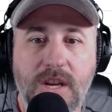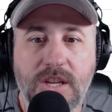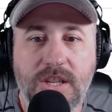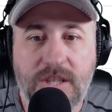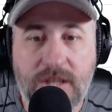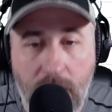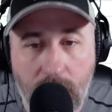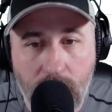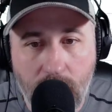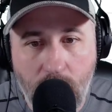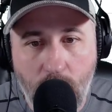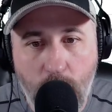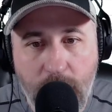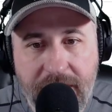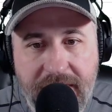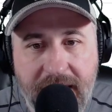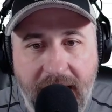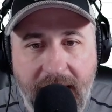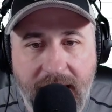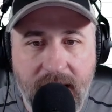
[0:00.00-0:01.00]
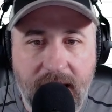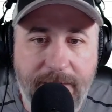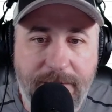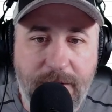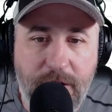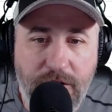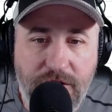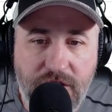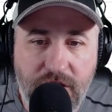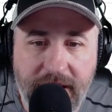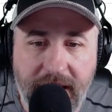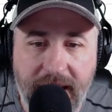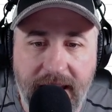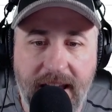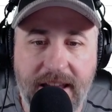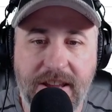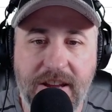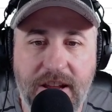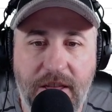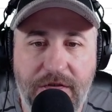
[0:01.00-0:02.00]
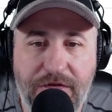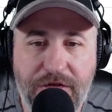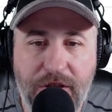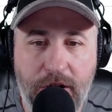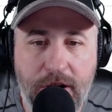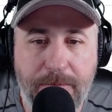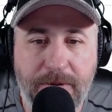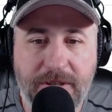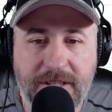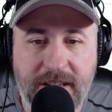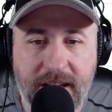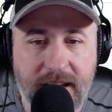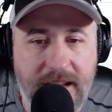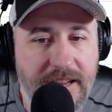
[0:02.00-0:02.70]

So with that, if you took it and you did 30%